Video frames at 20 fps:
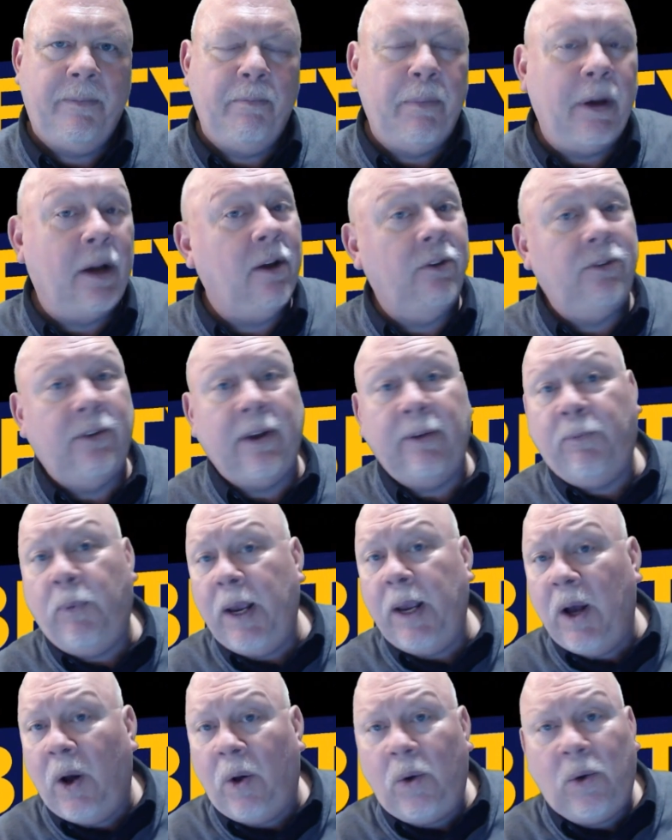Because if
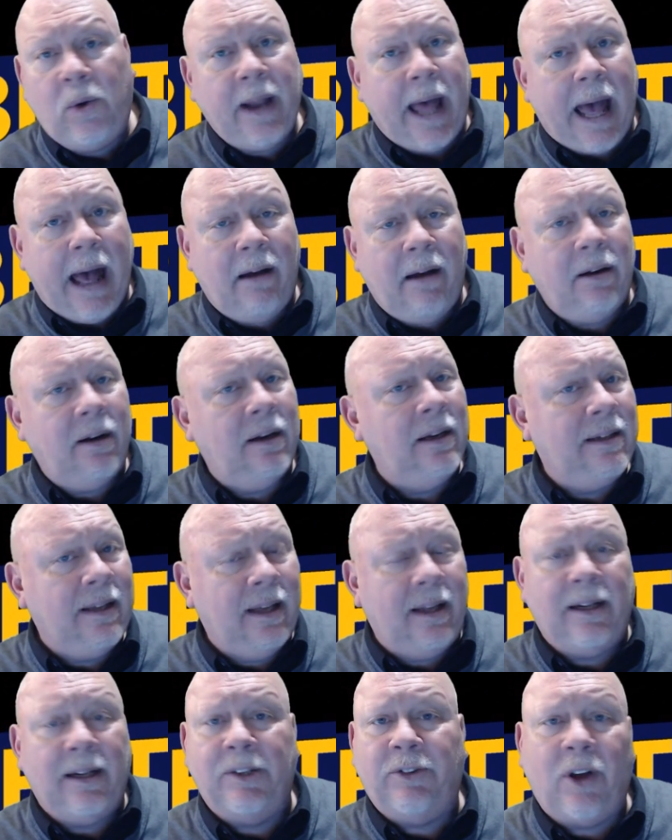we hold out
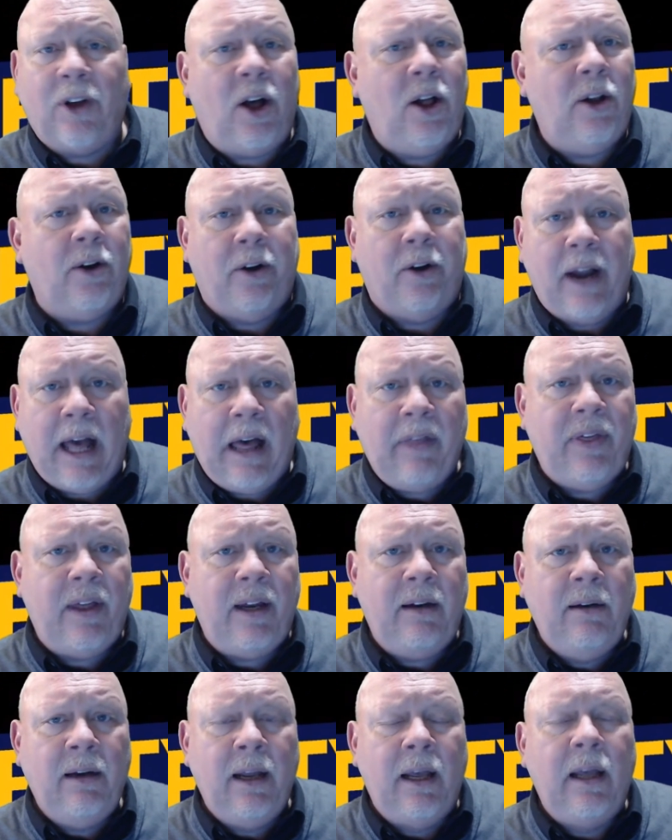until it's all or
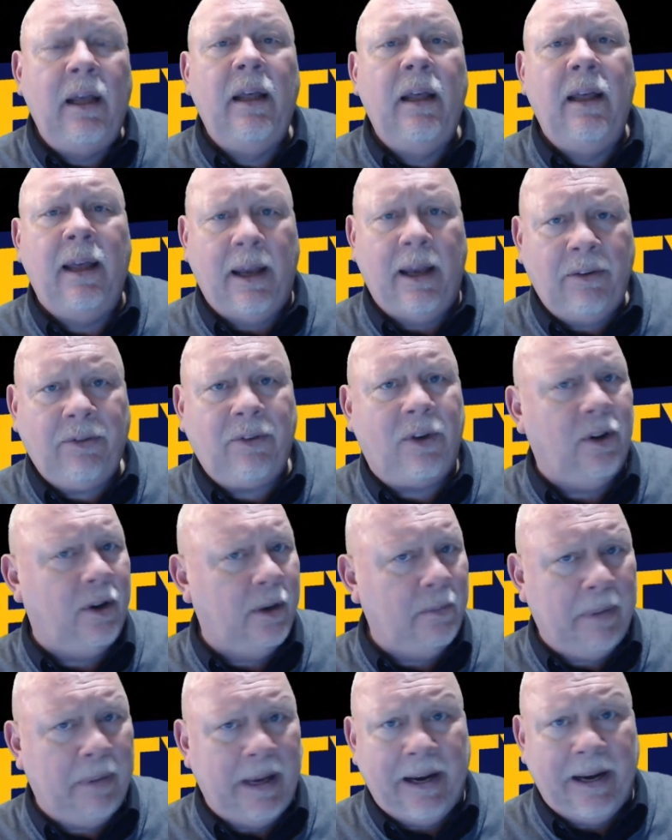nothing, it's going
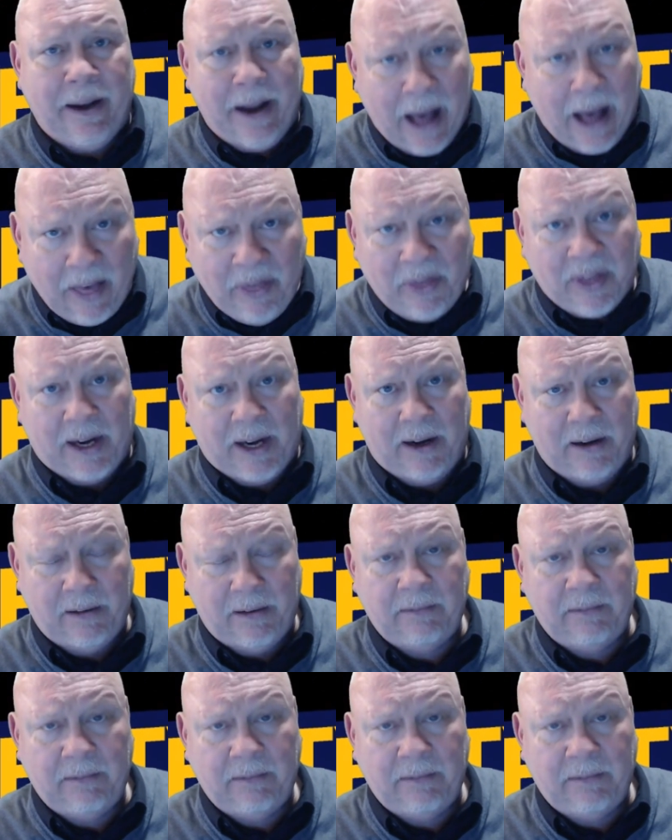to be nothing.